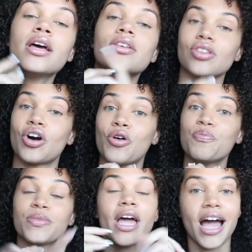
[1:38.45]
So
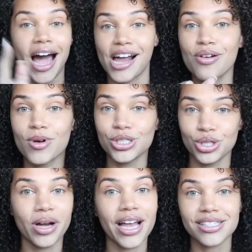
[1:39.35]
I don't want
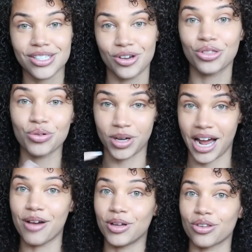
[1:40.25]
you guys to go through what
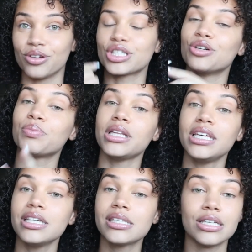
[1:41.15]
I went through. So
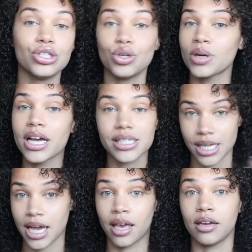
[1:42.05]
please do not
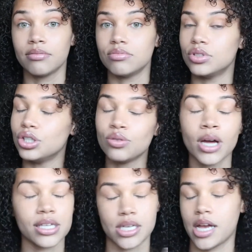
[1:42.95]
sign. Do
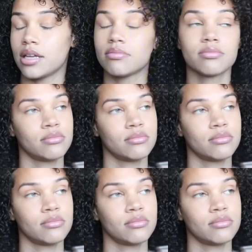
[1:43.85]
not sign.